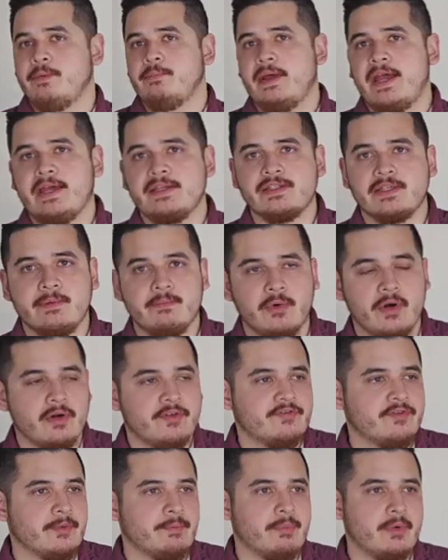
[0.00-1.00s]
basketball,
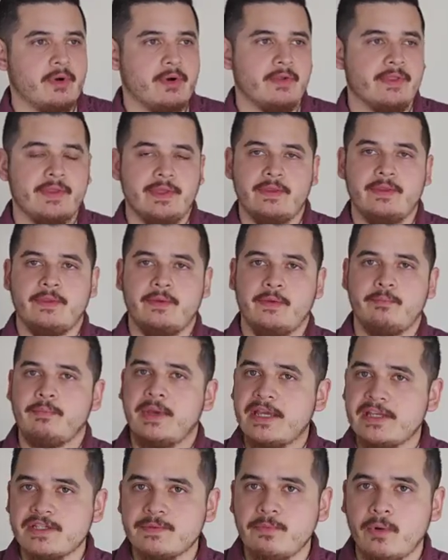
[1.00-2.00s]
football, the
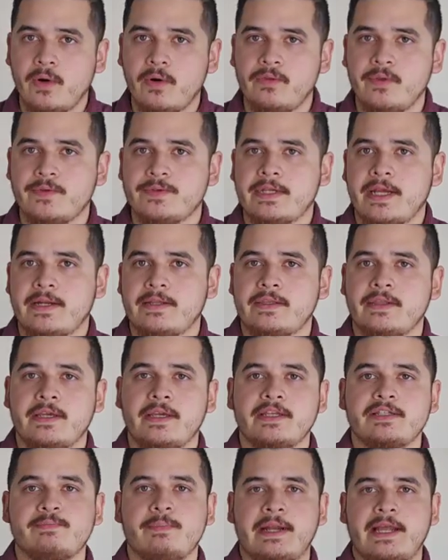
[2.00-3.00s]
baseball, those kind of
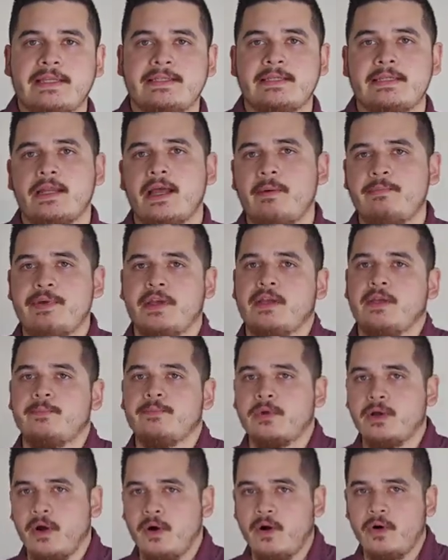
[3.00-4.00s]
things, but I did not pick
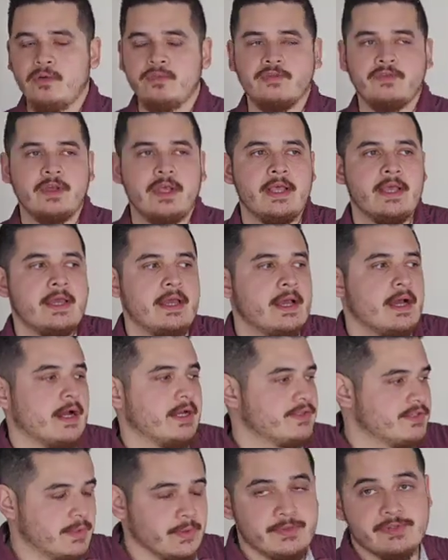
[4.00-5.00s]
up golf
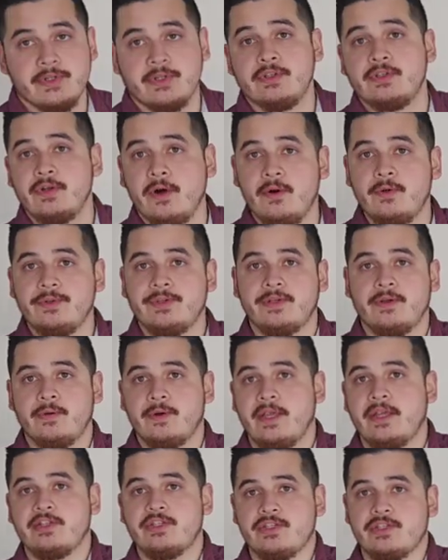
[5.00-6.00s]
until I was an adult,
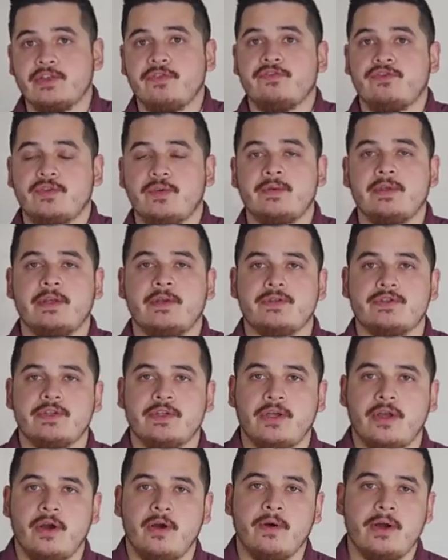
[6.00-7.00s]
okay, just a few years
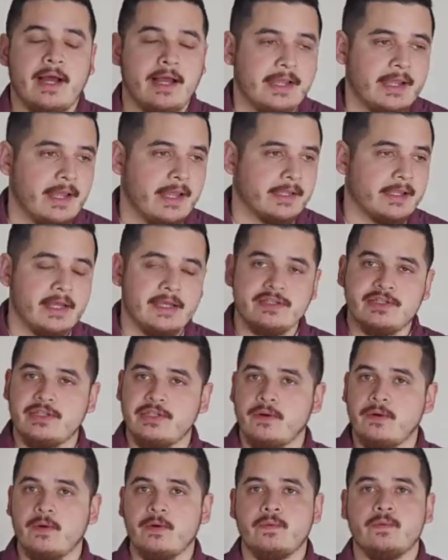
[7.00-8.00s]
ago. I got
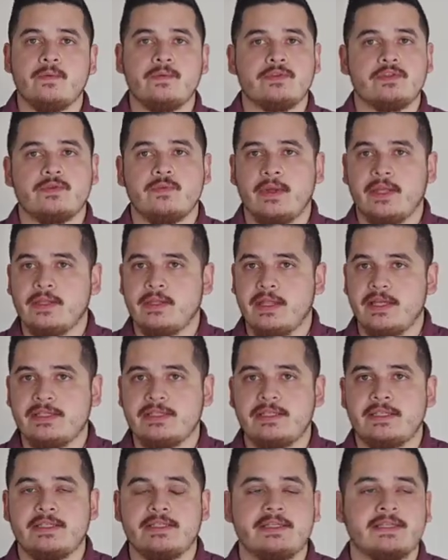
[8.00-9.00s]
zero swing
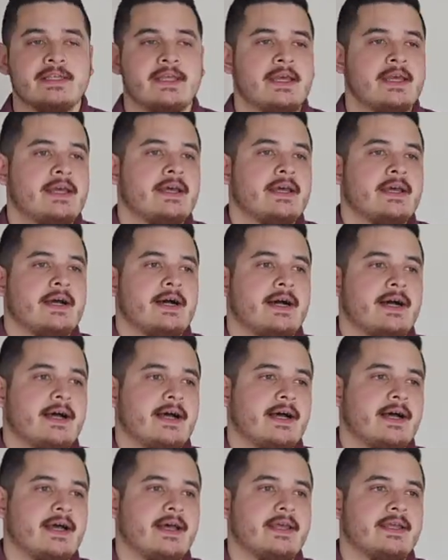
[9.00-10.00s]
lessons,
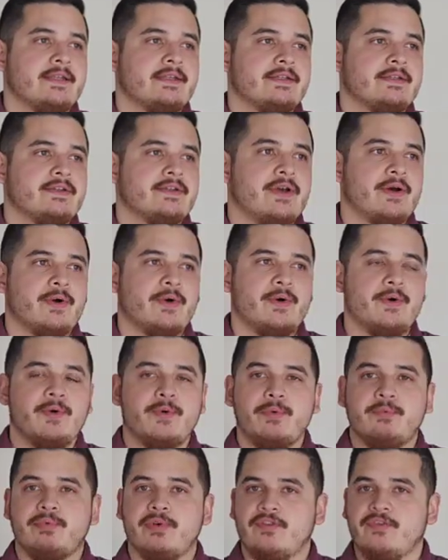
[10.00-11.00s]

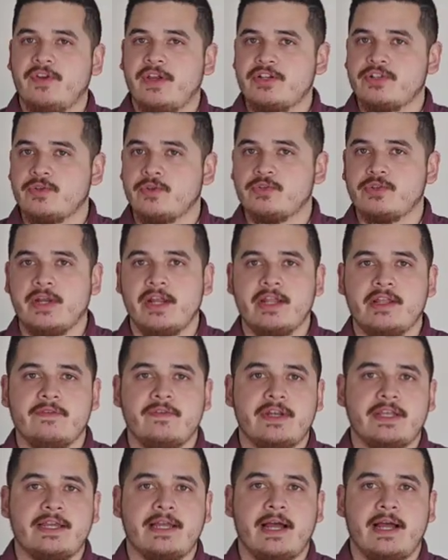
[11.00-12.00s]
no professional training of
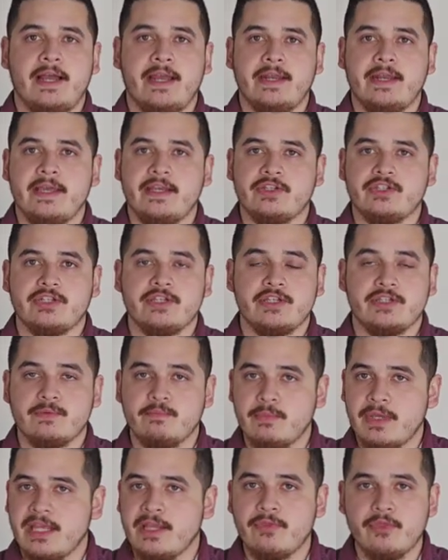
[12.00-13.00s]
any kind. It's just
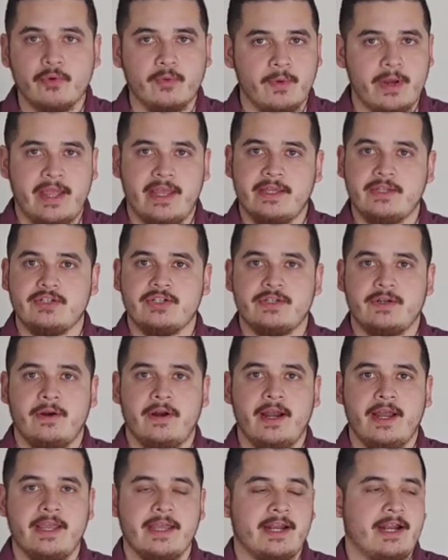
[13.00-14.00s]
me and the range, all
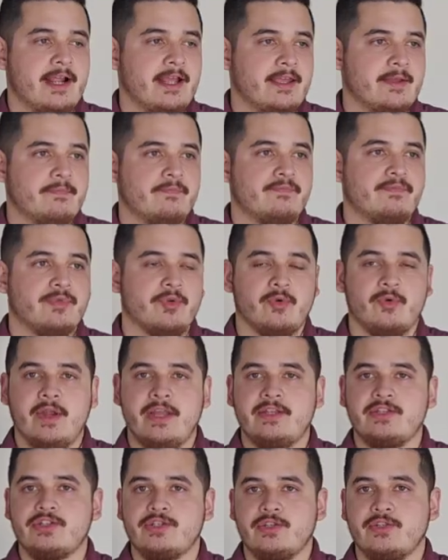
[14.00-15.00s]
right? And I am the
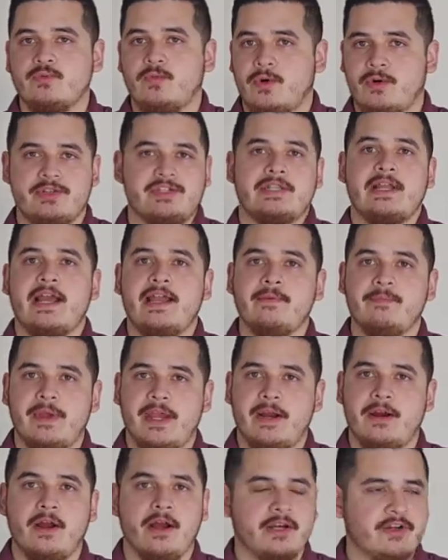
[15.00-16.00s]
range's worst
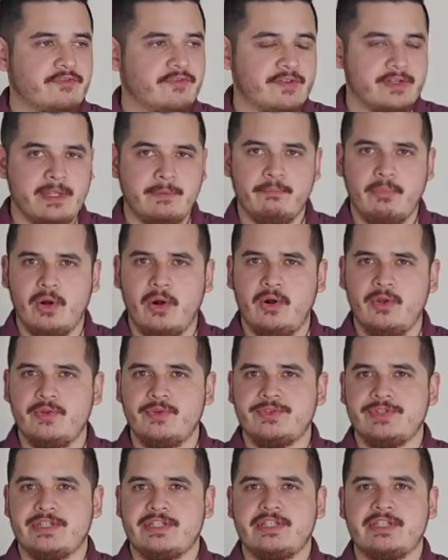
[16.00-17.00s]
nightmare. 150
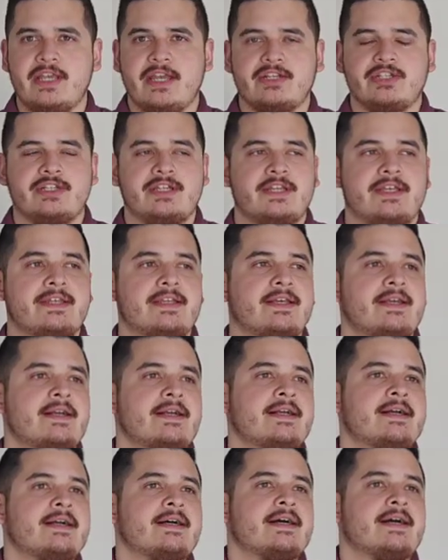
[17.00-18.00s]
balls a session,
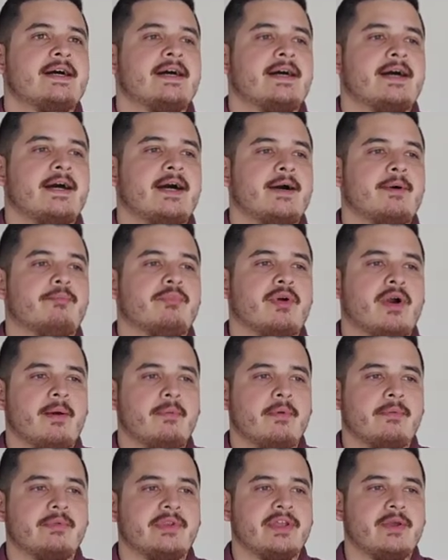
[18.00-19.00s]

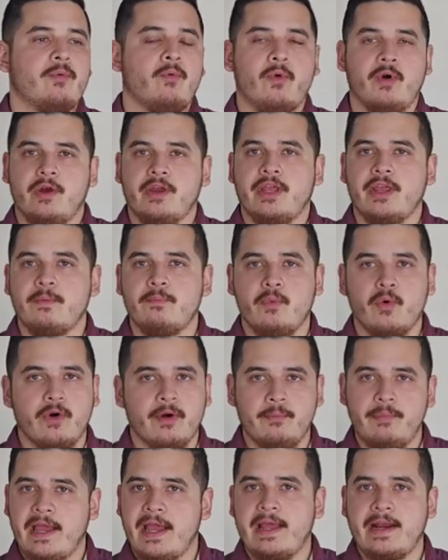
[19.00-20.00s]
probably working
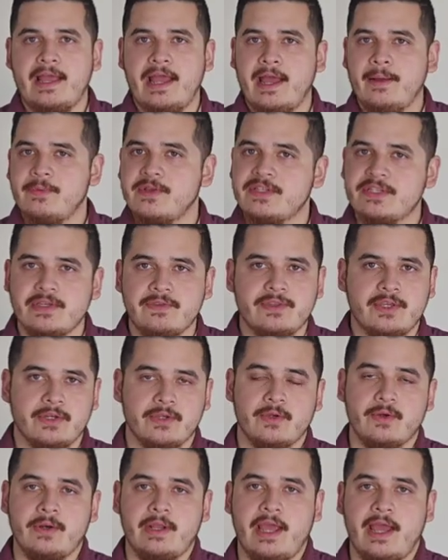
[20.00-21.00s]
more bad habits than
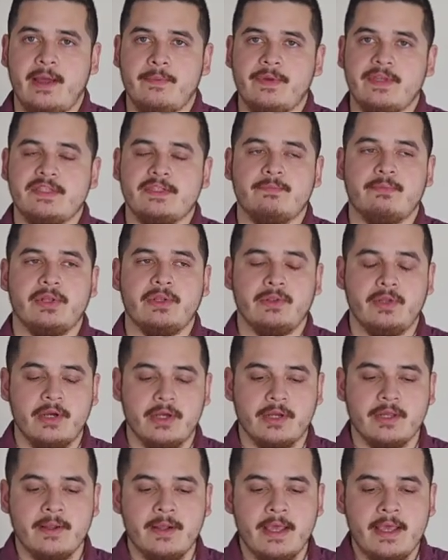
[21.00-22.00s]
good habits. But
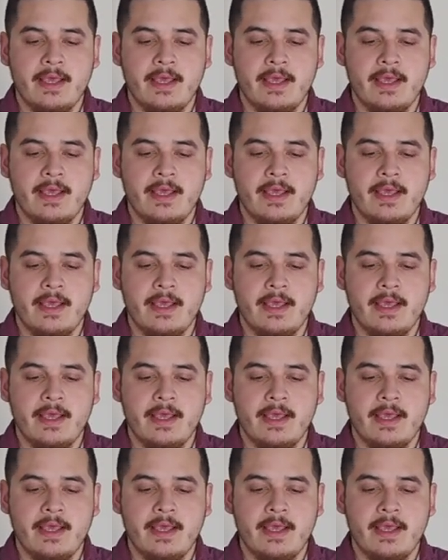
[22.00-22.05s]
look,